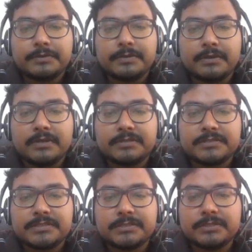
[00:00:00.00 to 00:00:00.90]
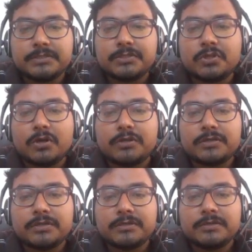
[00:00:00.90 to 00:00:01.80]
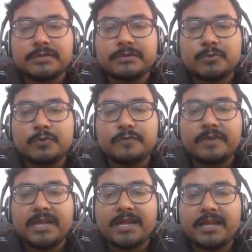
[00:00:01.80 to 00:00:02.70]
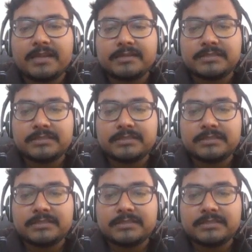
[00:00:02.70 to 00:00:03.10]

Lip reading: list dot remove at